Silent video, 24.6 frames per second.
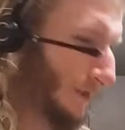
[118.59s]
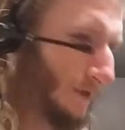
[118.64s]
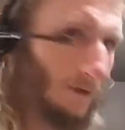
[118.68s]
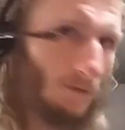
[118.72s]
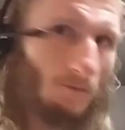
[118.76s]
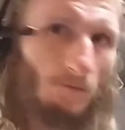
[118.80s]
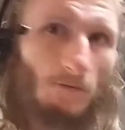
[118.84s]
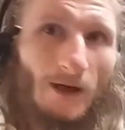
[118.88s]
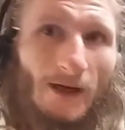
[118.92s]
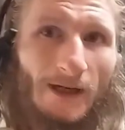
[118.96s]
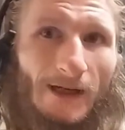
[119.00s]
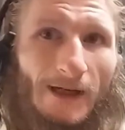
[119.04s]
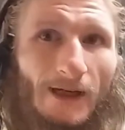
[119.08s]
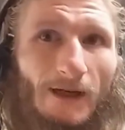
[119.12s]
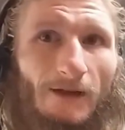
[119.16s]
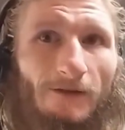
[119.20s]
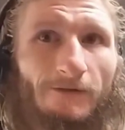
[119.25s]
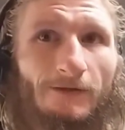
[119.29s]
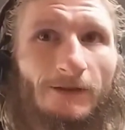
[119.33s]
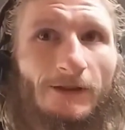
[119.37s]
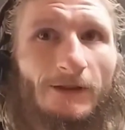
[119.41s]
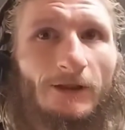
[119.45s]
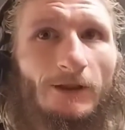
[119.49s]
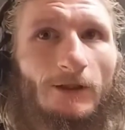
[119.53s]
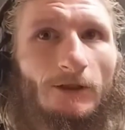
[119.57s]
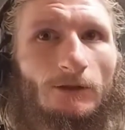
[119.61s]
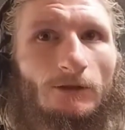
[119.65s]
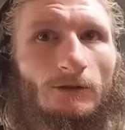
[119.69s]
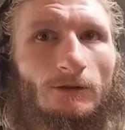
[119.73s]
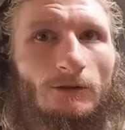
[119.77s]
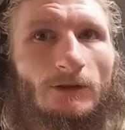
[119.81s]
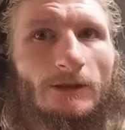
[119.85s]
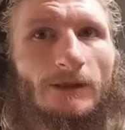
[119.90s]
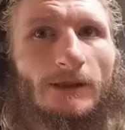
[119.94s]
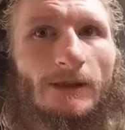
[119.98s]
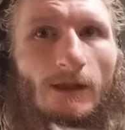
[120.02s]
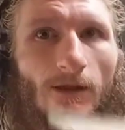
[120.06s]
Many of you
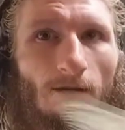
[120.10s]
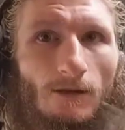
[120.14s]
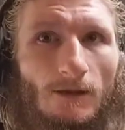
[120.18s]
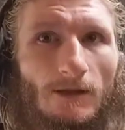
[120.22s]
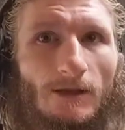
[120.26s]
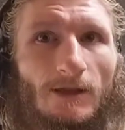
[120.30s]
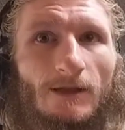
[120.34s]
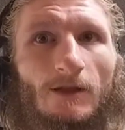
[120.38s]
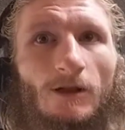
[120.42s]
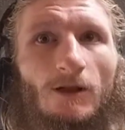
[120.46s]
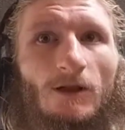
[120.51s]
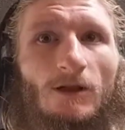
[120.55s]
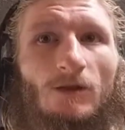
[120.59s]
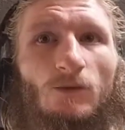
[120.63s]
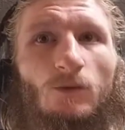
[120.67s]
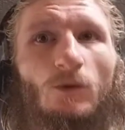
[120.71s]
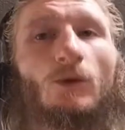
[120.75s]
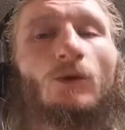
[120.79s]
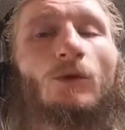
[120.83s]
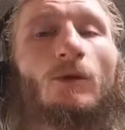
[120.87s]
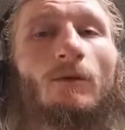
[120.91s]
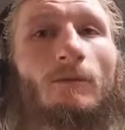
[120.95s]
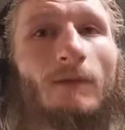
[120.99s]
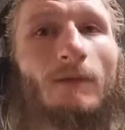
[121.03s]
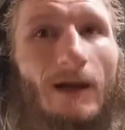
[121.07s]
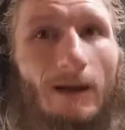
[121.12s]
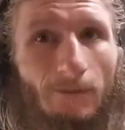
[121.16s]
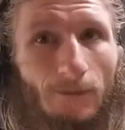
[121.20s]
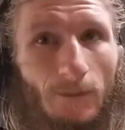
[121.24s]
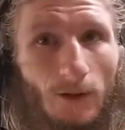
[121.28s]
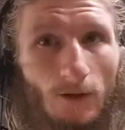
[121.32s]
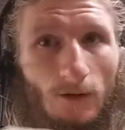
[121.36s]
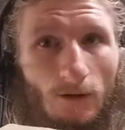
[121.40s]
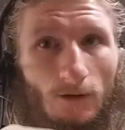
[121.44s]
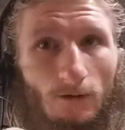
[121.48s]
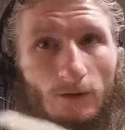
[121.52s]
youngsters will remember,